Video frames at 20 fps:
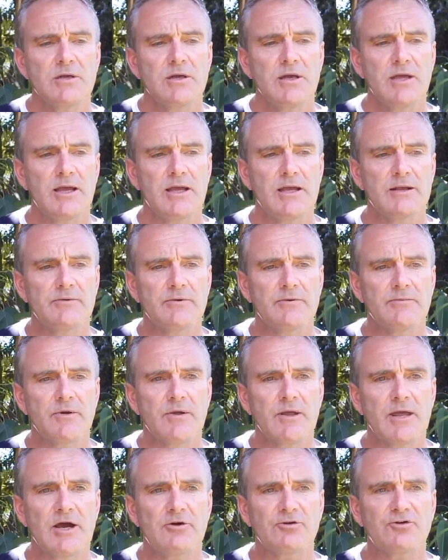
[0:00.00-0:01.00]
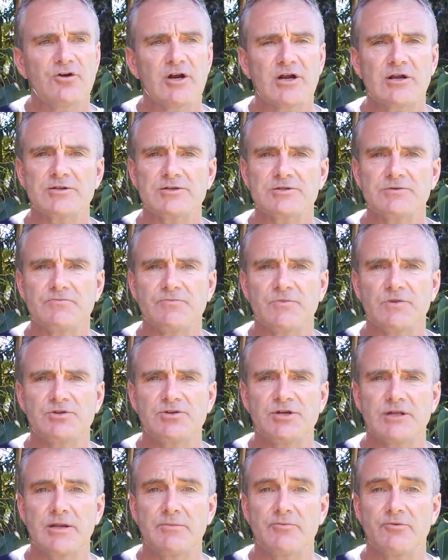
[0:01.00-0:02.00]
and our trekkers
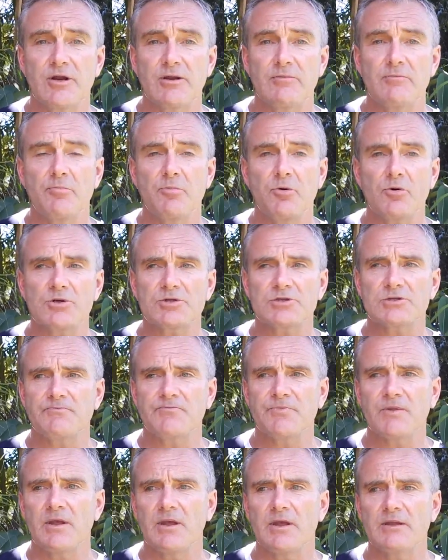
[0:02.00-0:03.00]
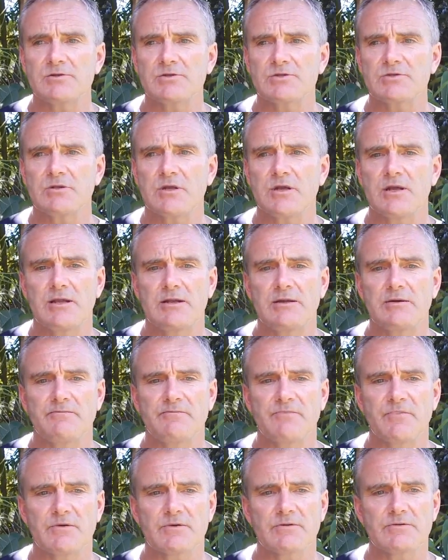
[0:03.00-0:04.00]
generally bring books
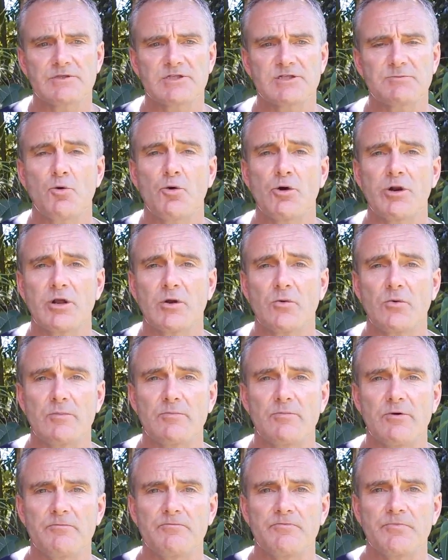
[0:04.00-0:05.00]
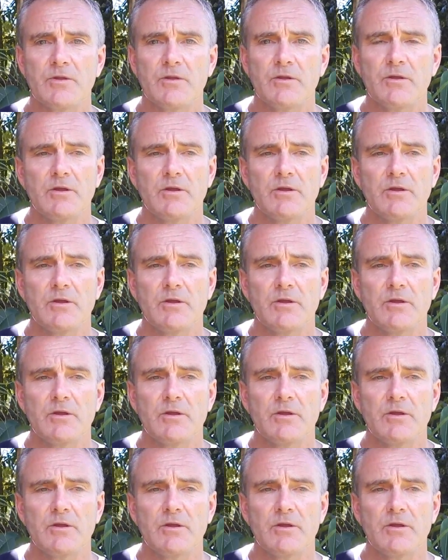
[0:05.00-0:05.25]
and sporting equipment